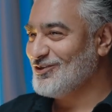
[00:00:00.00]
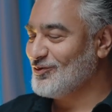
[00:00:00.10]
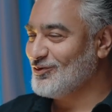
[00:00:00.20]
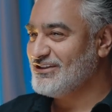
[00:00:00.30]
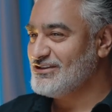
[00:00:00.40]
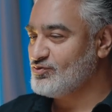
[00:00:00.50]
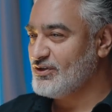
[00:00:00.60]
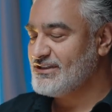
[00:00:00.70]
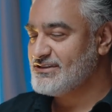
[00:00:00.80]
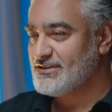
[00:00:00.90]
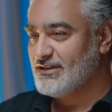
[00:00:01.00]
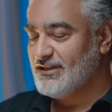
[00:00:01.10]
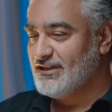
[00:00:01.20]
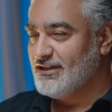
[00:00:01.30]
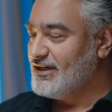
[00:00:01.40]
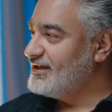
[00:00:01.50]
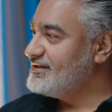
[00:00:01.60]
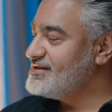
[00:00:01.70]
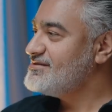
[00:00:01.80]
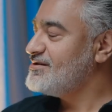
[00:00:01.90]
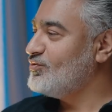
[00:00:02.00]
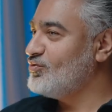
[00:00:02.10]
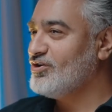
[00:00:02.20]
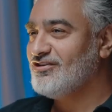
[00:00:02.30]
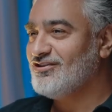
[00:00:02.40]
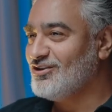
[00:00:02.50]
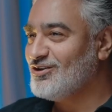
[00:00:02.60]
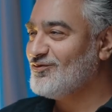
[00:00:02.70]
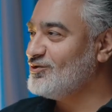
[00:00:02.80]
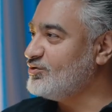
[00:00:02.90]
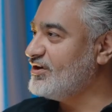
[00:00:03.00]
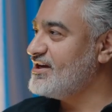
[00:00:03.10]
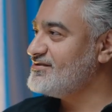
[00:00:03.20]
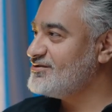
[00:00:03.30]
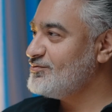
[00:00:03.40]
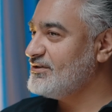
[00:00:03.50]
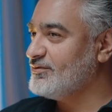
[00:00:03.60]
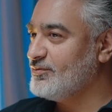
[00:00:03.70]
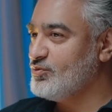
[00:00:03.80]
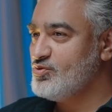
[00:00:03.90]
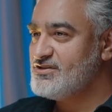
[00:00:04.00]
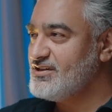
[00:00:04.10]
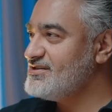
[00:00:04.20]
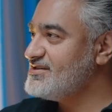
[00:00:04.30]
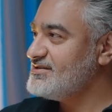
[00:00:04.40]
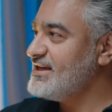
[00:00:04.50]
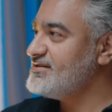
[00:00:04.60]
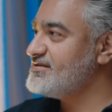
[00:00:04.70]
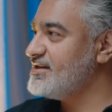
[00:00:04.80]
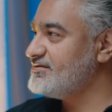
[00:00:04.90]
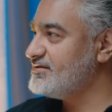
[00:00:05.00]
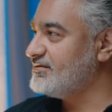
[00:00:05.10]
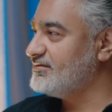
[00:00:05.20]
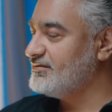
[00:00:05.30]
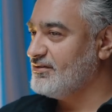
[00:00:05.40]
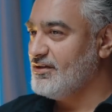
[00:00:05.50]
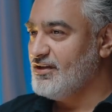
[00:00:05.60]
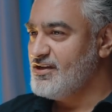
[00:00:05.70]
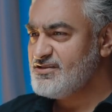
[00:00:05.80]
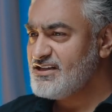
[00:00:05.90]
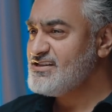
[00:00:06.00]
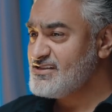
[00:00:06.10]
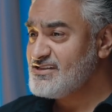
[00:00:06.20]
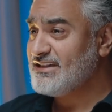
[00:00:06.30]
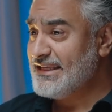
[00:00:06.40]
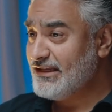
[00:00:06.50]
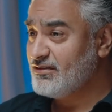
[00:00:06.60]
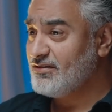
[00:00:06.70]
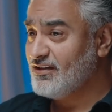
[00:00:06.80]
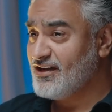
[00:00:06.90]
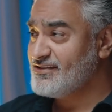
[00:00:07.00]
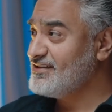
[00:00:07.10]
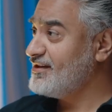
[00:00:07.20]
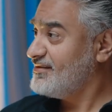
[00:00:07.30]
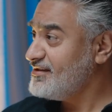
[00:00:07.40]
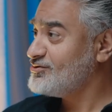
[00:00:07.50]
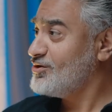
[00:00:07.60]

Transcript: all these rigs. And he said, what on earth are you guys doing? We said, it's a data center. He said, is this legal? I said, I think